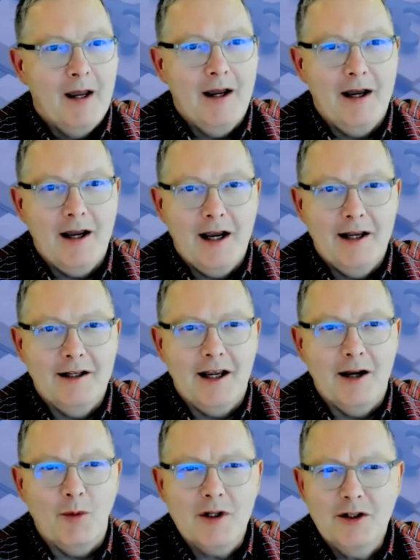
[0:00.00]
and
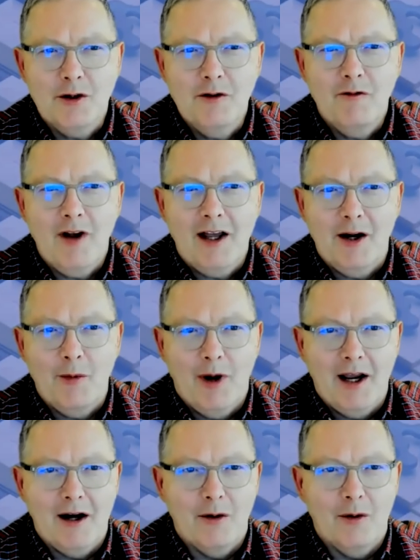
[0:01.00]
it wasn't going very
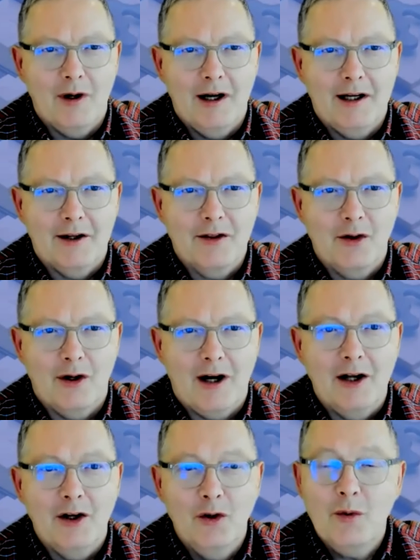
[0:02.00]
well. And I thought,
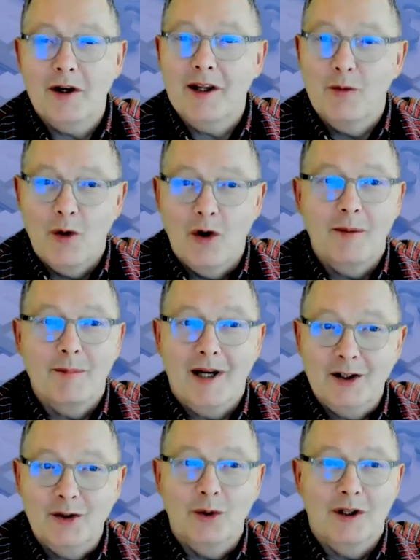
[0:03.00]
I know what they want,
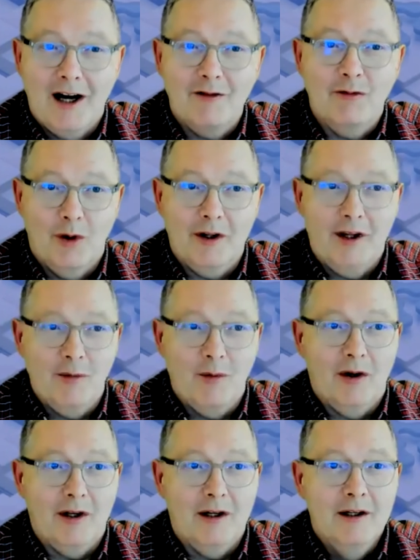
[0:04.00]
but I don't have what they
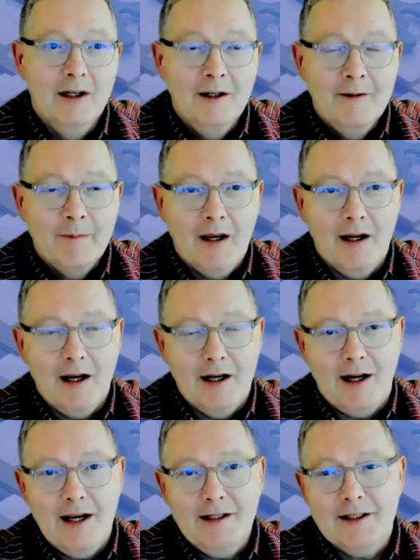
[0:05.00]
want.
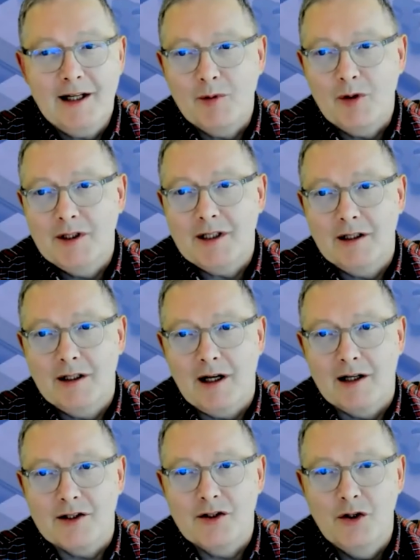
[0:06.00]
And I ended up going
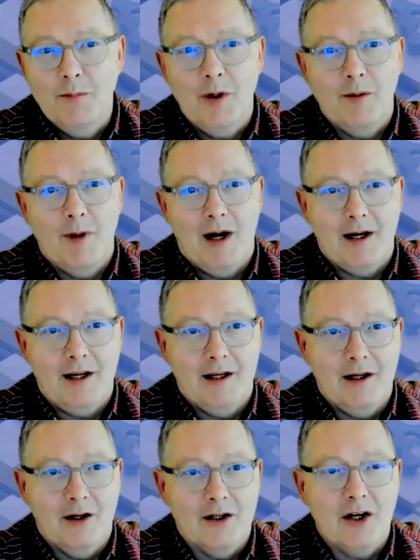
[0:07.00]
to a
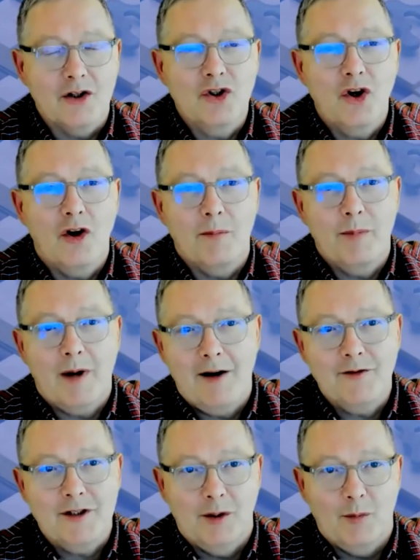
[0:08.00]
supermarket or a shop
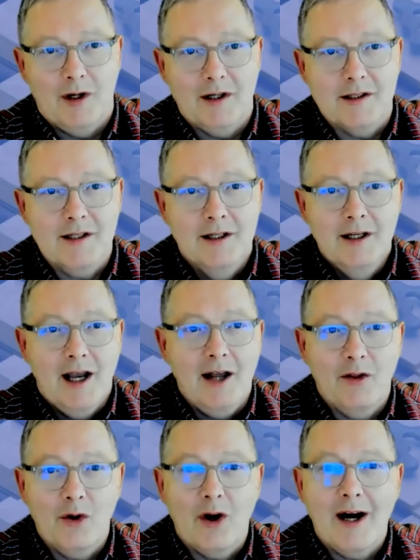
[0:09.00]
afterwards
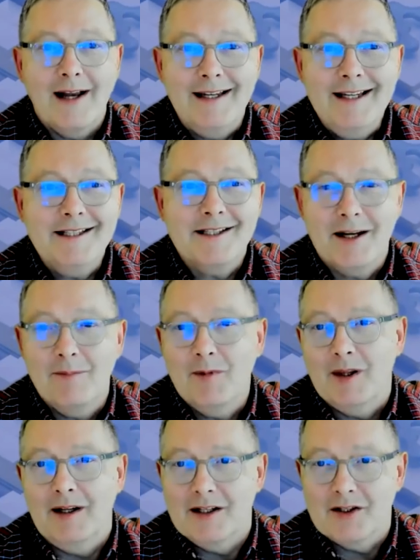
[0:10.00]
and thought, I need
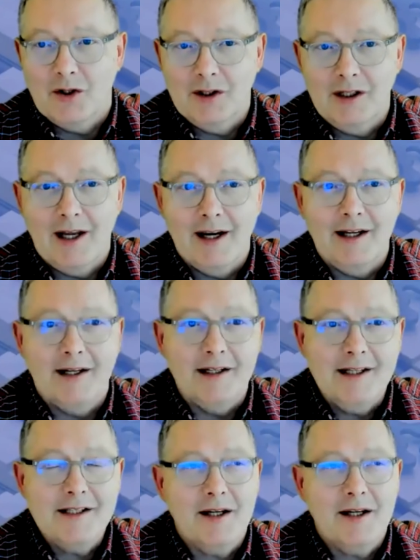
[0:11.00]
something that's online. I need